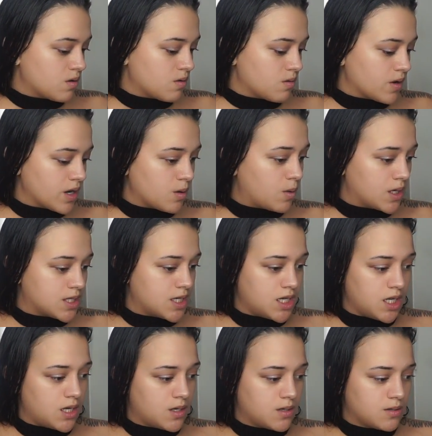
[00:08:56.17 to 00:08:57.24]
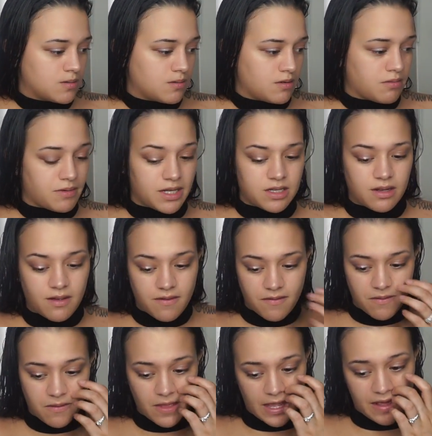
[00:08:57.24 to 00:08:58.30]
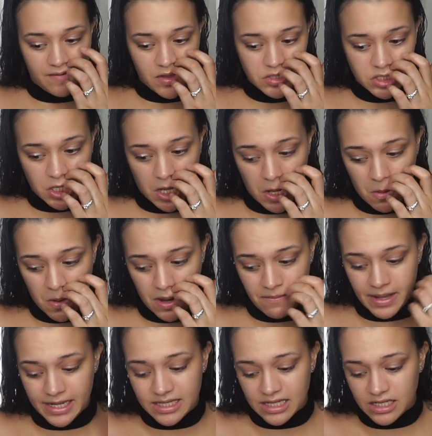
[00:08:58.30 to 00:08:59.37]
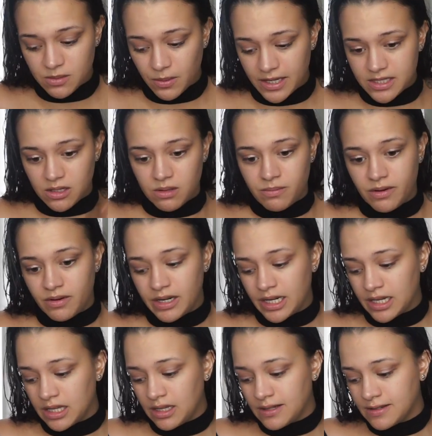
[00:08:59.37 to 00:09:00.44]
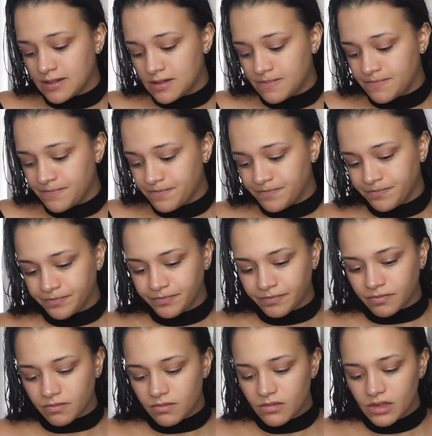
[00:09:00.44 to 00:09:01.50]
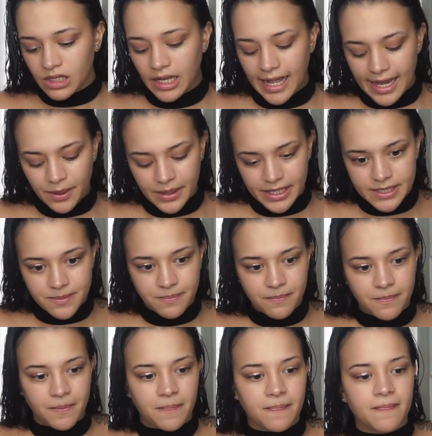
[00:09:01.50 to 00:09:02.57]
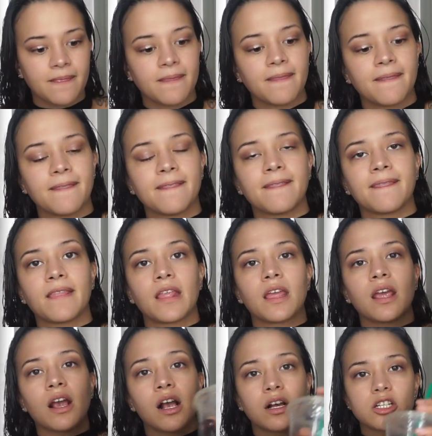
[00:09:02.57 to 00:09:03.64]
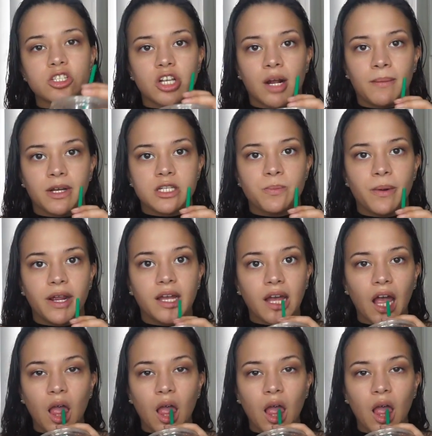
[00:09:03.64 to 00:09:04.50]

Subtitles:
what to do with myself. Like if you saw what a mess this was, it'd be ridiculous. Anyways, Starbucks break.